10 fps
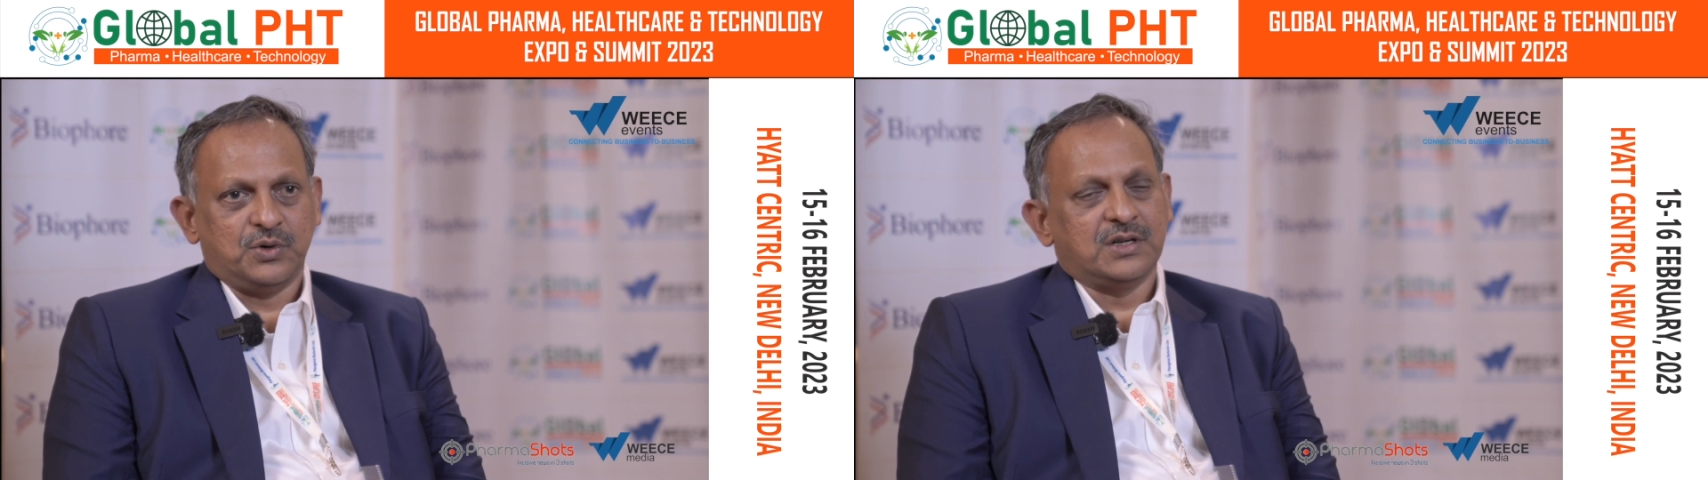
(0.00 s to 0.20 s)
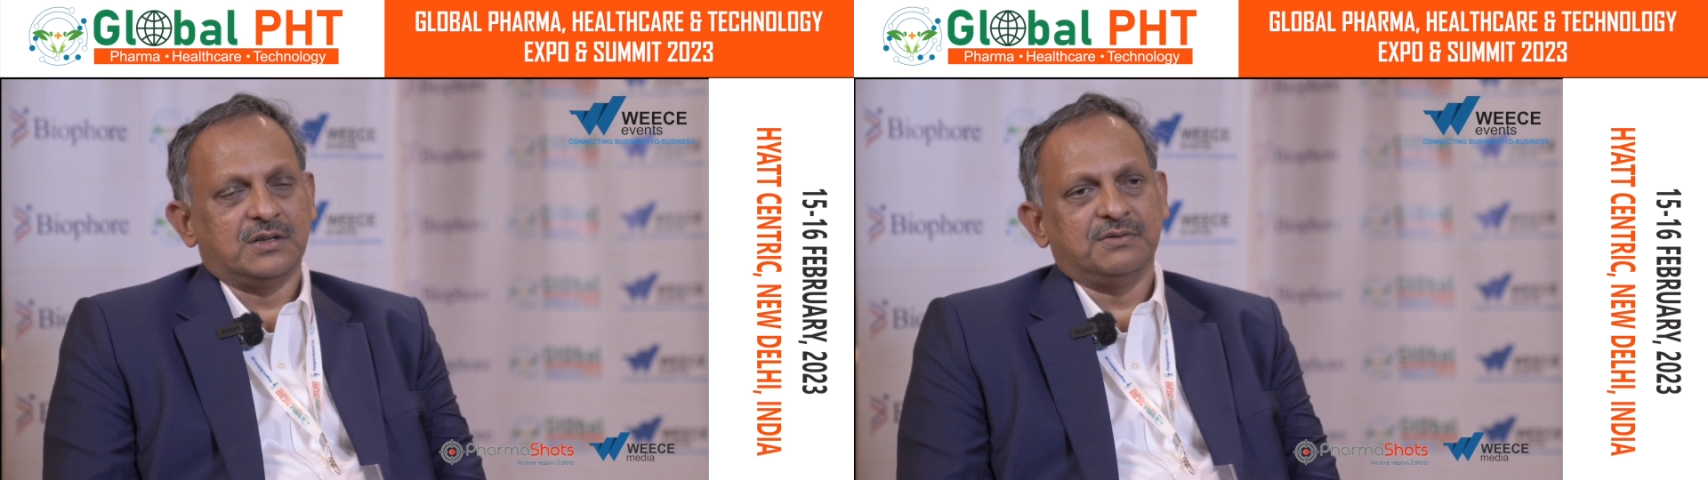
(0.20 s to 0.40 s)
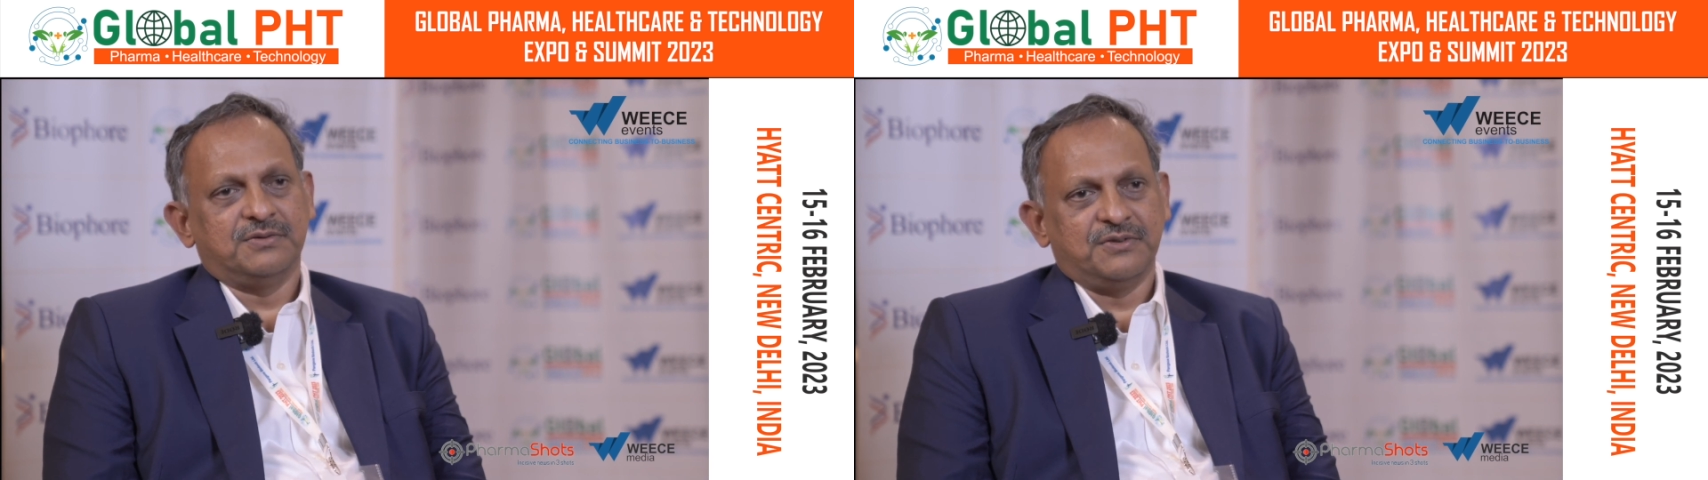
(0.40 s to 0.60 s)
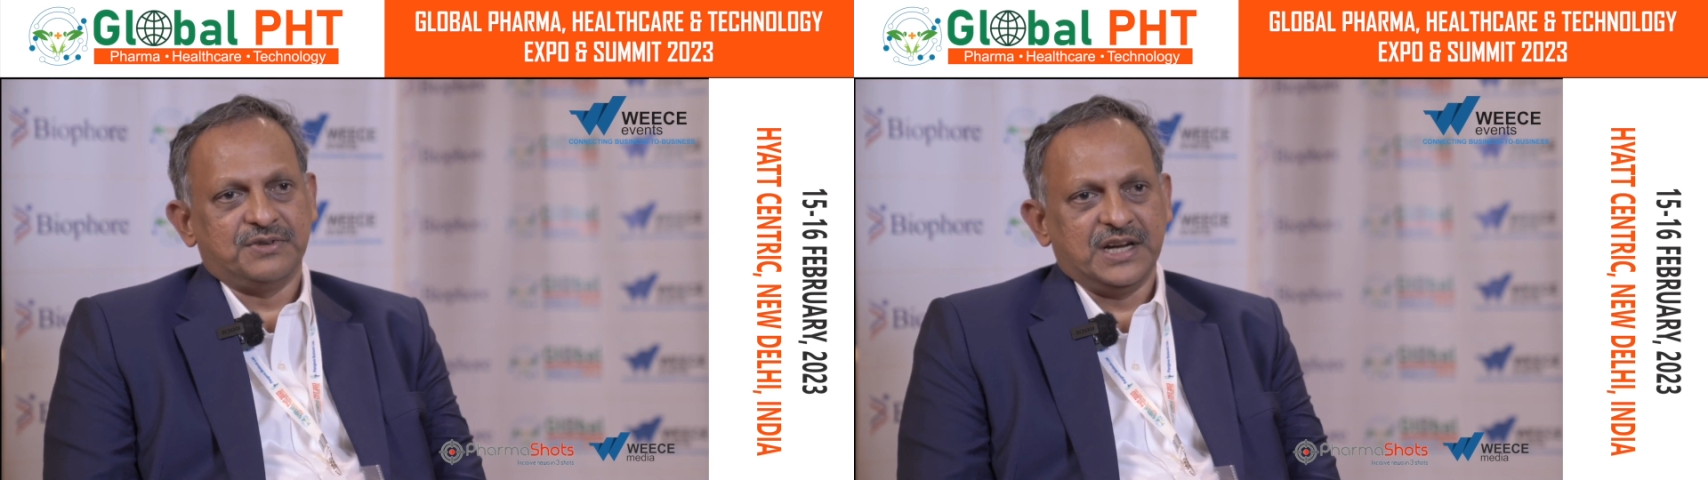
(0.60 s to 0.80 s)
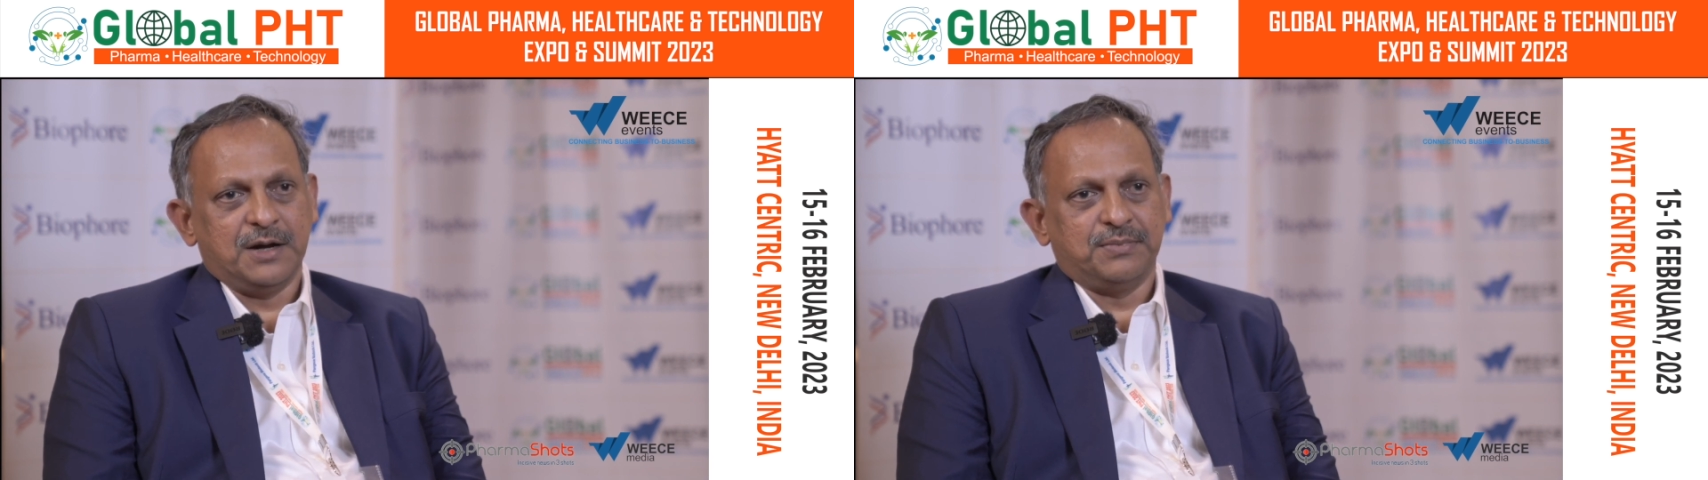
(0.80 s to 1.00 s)

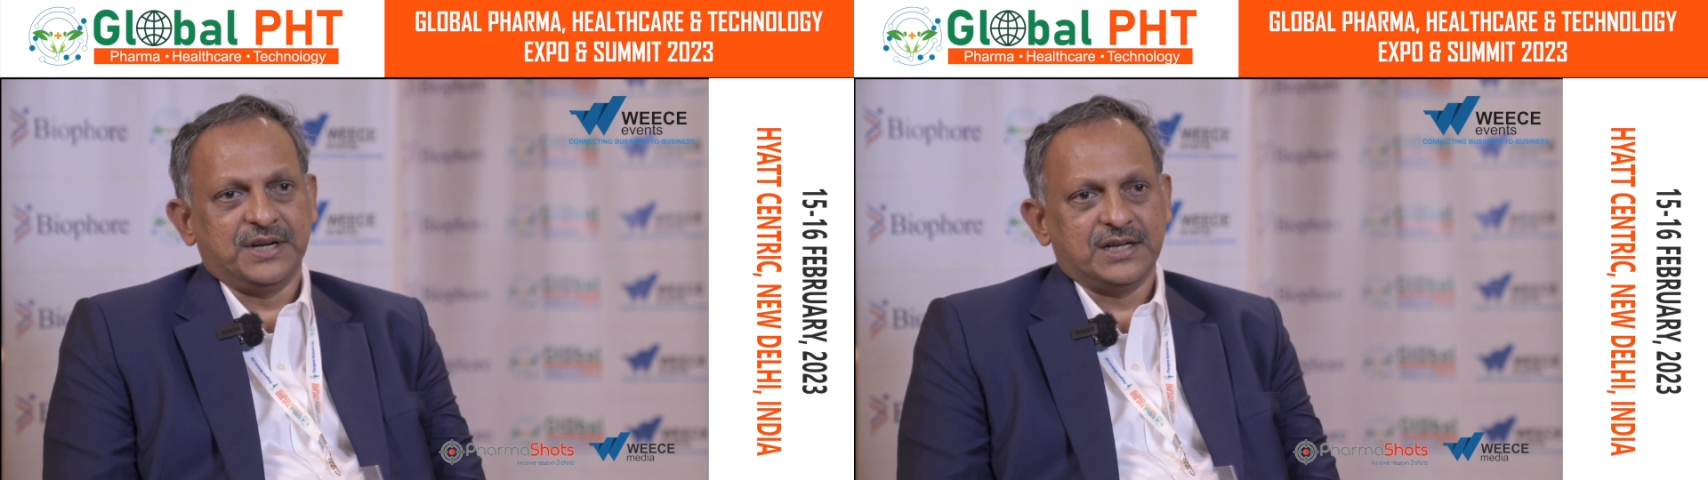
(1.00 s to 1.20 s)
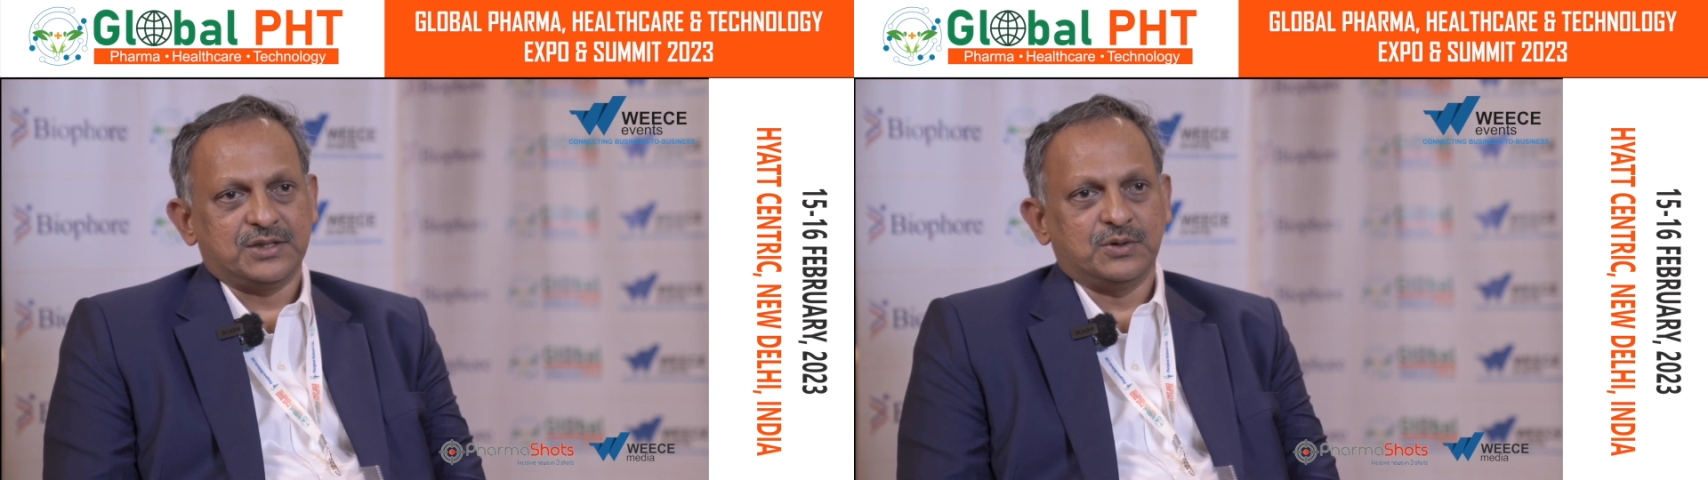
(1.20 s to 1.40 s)
150 APIs